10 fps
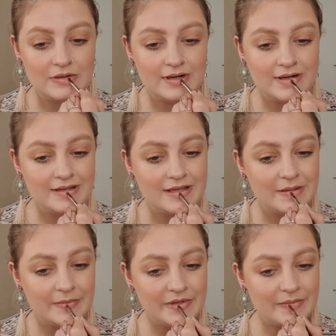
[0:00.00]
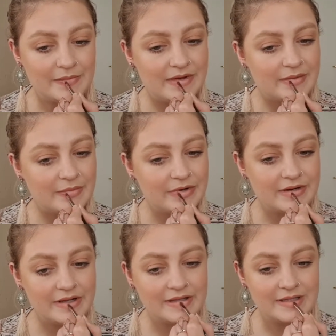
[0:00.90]
try and keep to matte
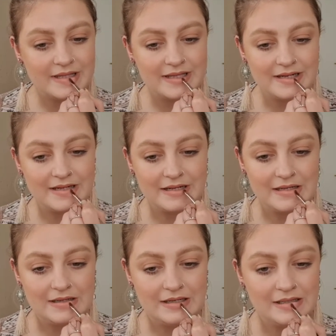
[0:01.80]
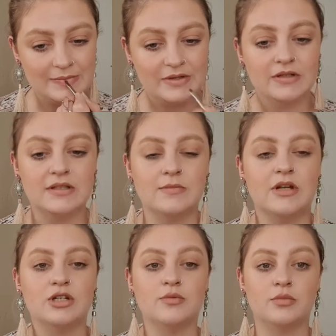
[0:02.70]
products so that it lasts, because the
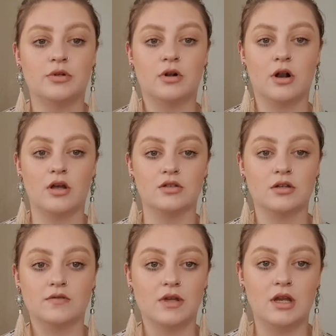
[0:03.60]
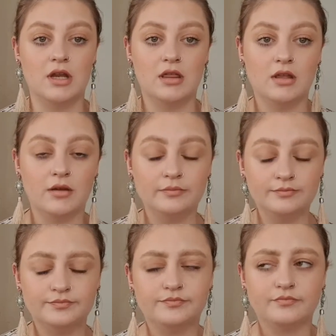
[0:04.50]
minute you put gloss over anything,
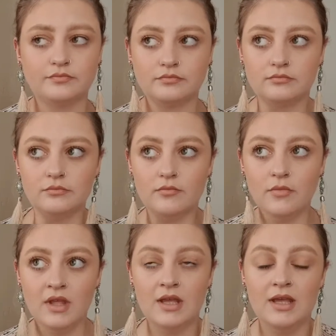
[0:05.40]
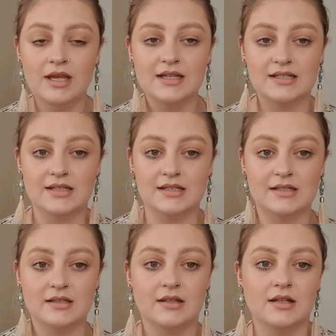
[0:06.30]
it does,
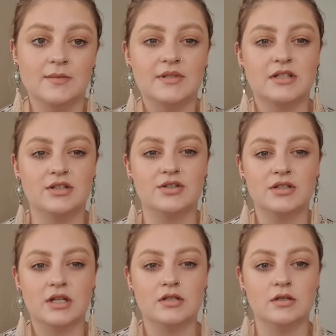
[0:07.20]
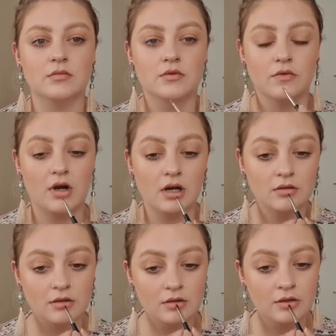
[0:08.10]
the lipsticks do tend to move
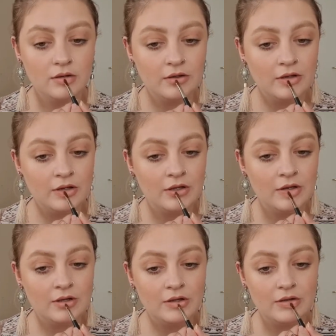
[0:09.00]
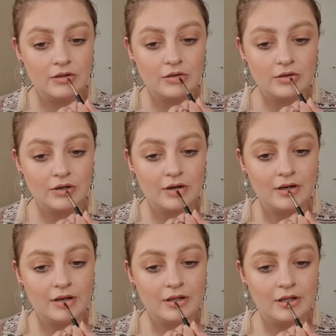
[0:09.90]
around. So try
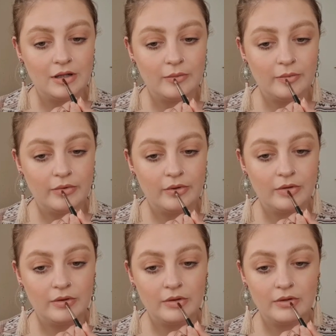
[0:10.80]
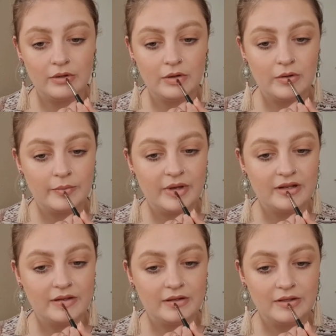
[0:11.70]
and keep to your
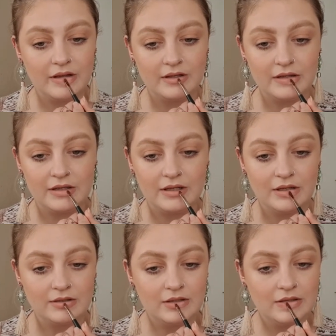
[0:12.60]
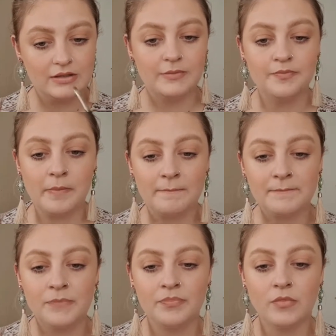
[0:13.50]
matte and satin textures
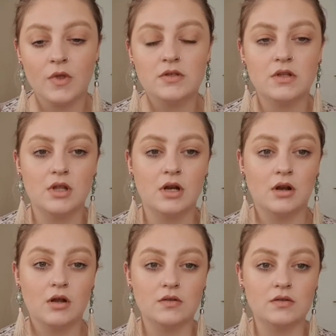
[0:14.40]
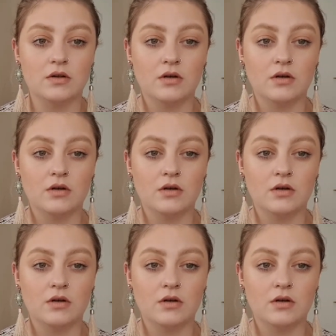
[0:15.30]
so that it lasts